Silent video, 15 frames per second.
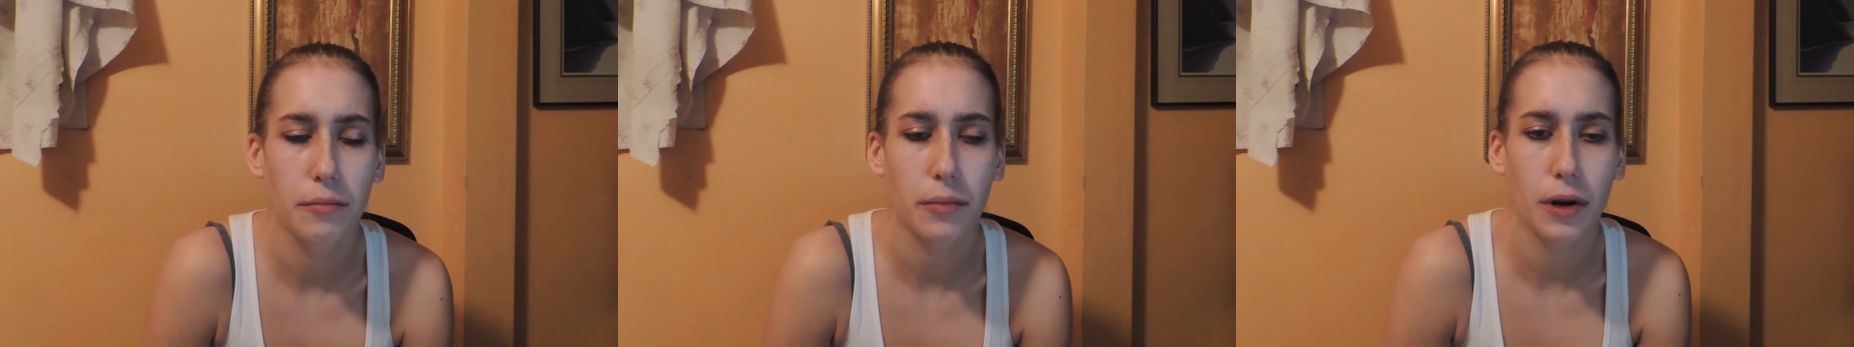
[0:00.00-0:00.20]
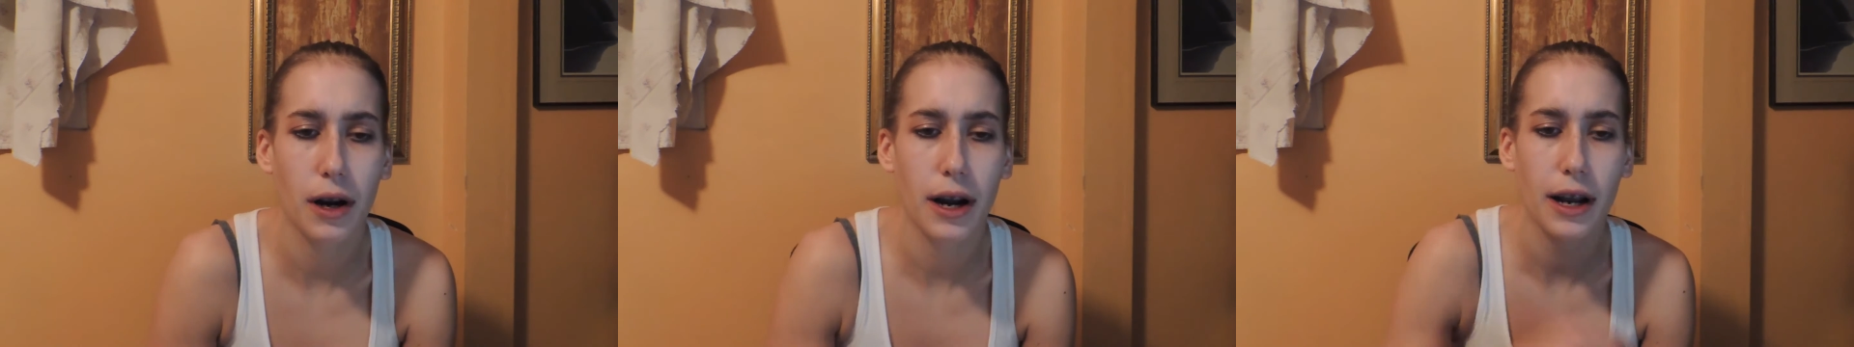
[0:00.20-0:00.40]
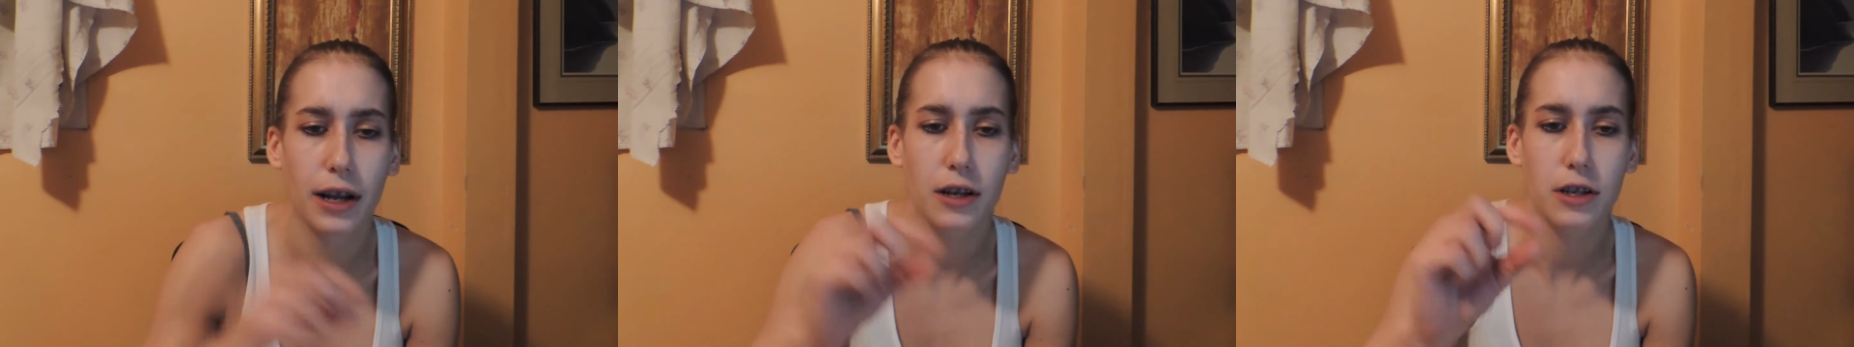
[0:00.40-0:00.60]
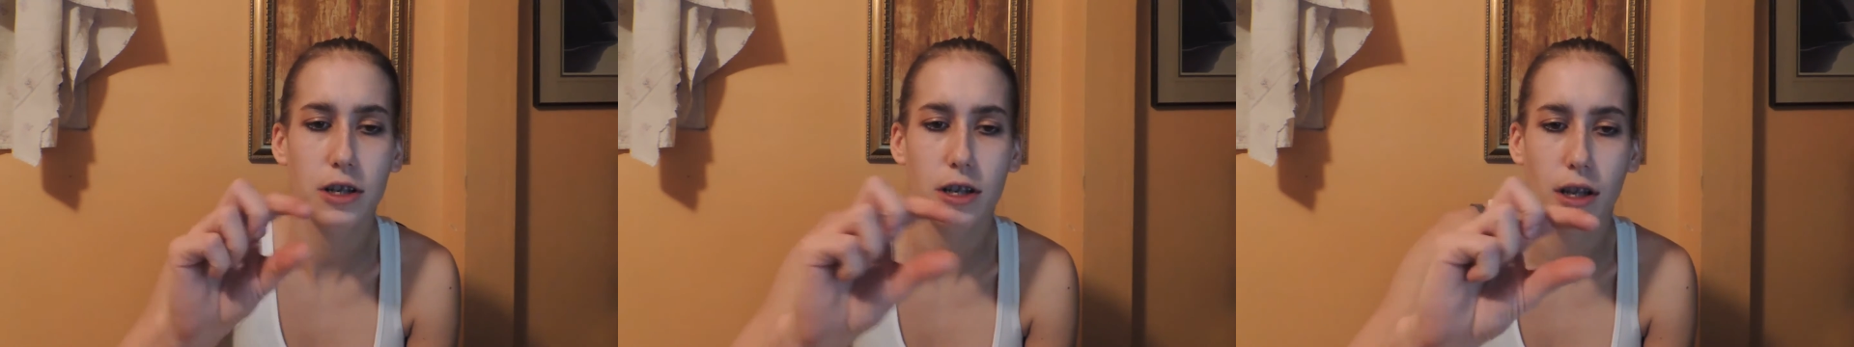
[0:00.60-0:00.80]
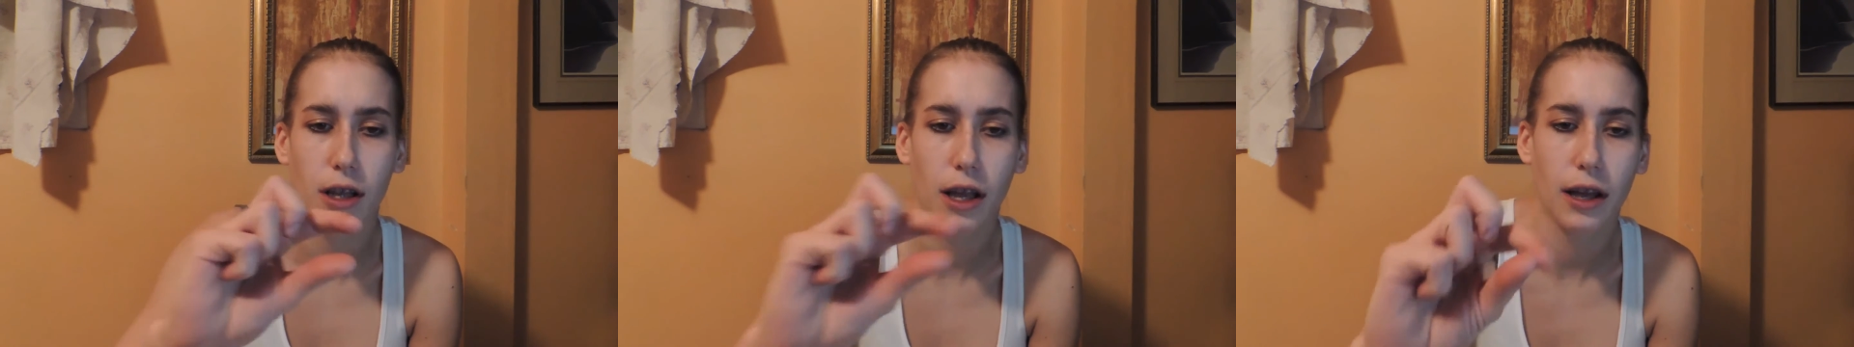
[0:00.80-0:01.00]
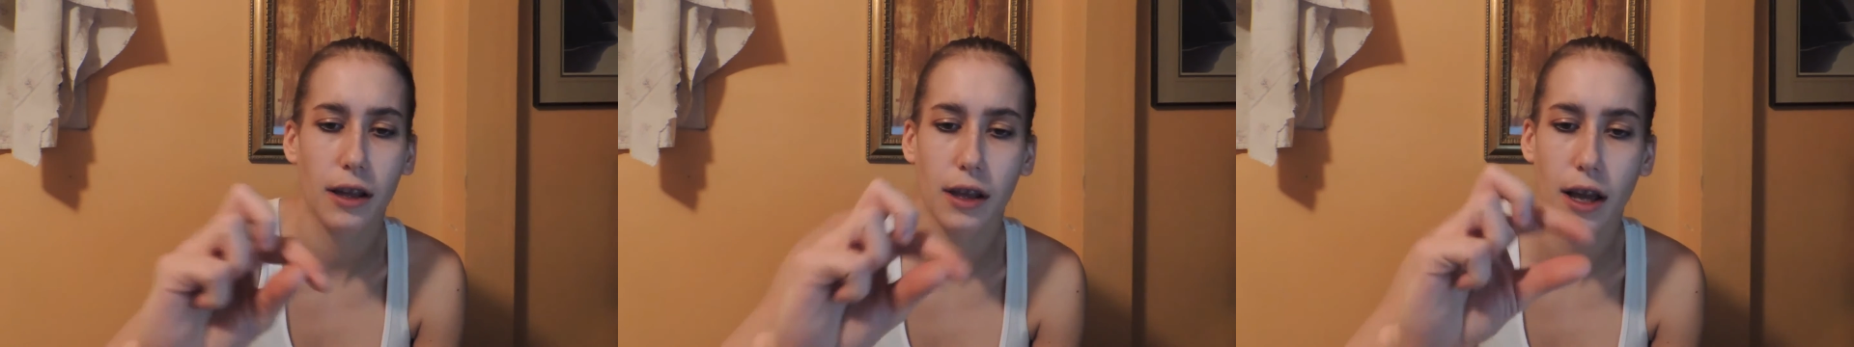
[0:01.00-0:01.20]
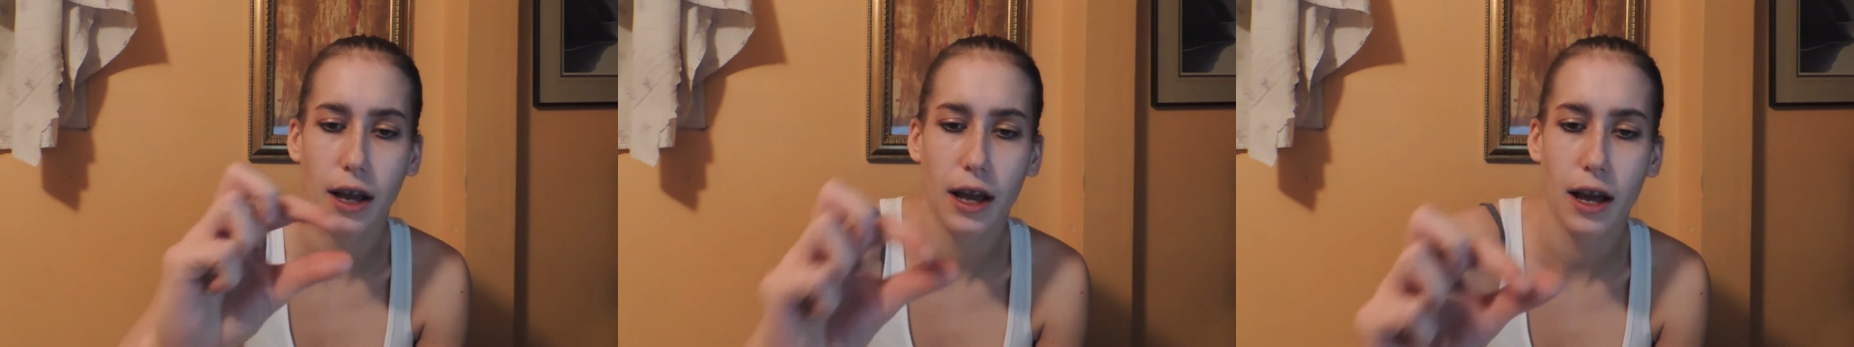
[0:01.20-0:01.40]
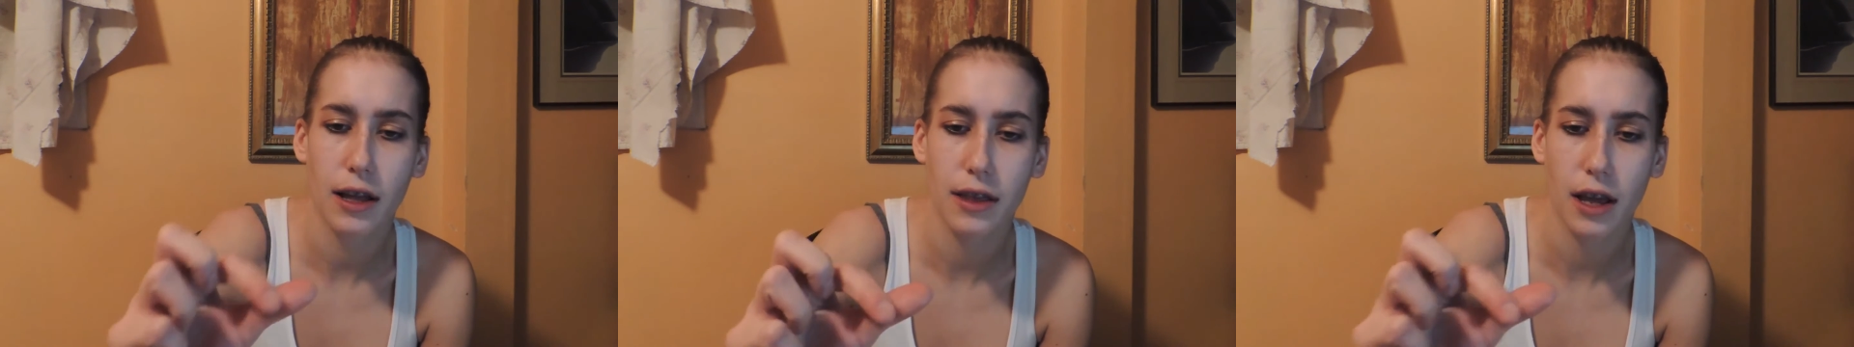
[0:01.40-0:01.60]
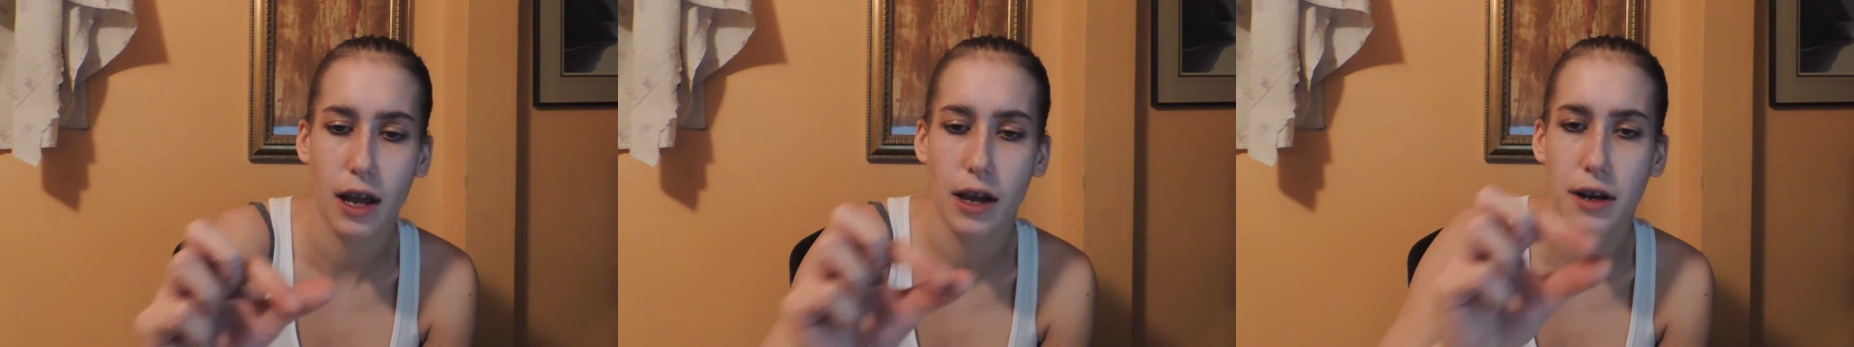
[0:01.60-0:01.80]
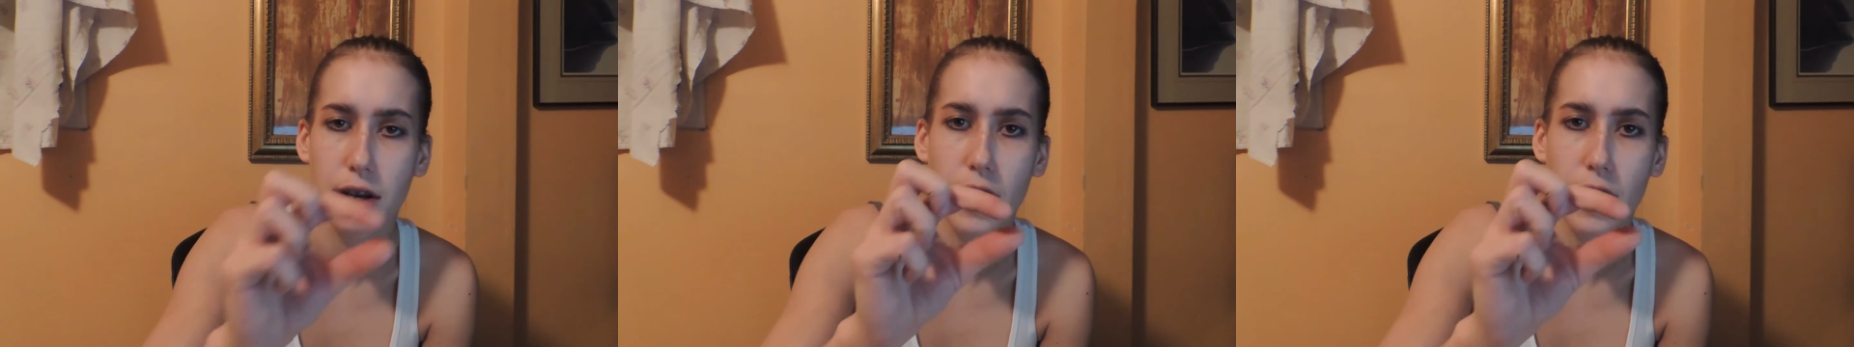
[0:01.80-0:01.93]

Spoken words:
branch that like had like a